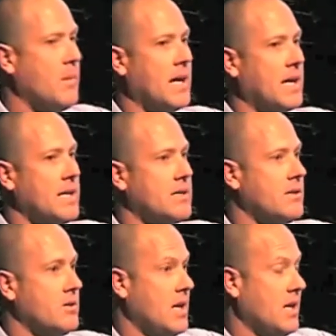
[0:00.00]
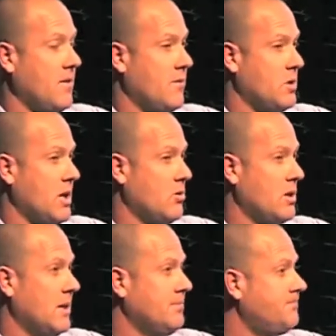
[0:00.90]
Mark Aston down there from Channel
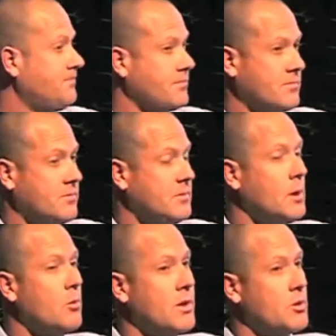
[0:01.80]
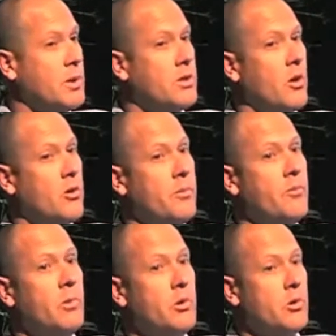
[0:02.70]
10. Once we told them
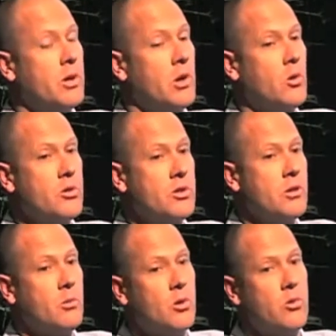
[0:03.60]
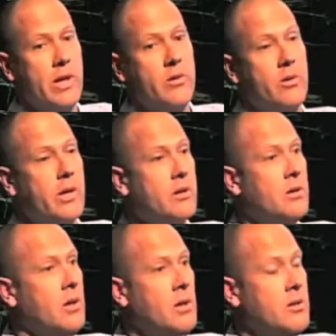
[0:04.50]
we were doing a launch in the mall, they thought they'd
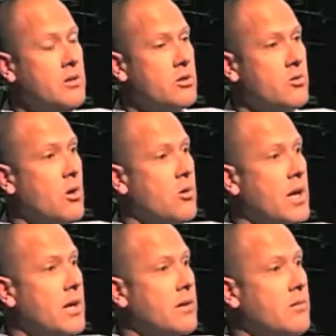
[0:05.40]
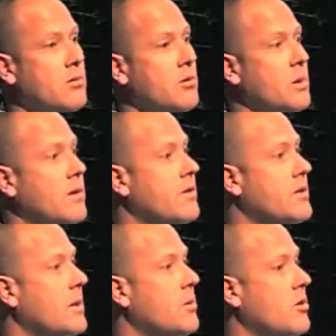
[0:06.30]
just stroll down, do a bit of a
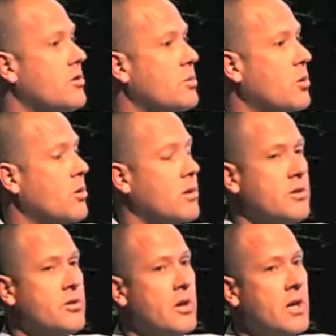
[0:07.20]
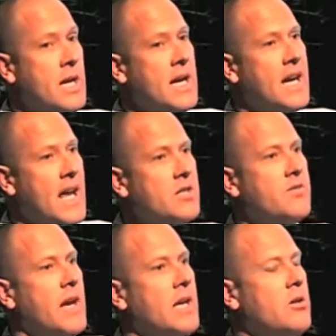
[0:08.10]
segment on sport, and so it adds
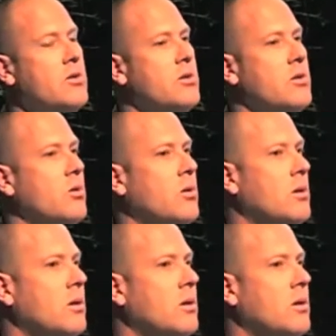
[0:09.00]
value to your